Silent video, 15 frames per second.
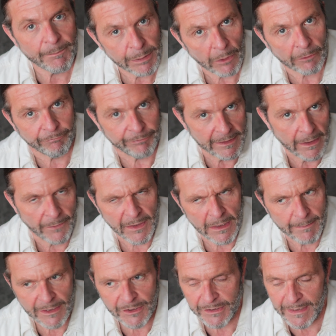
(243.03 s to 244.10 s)
the blog for it. I think I
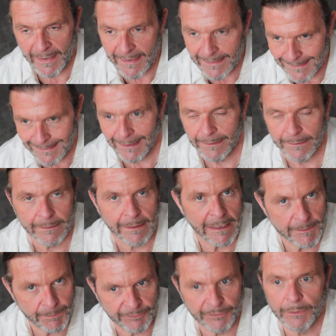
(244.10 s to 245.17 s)
mentioned that. That's done.
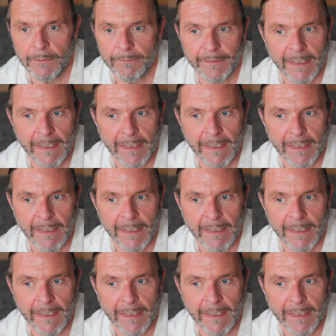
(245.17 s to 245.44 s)
That's proof.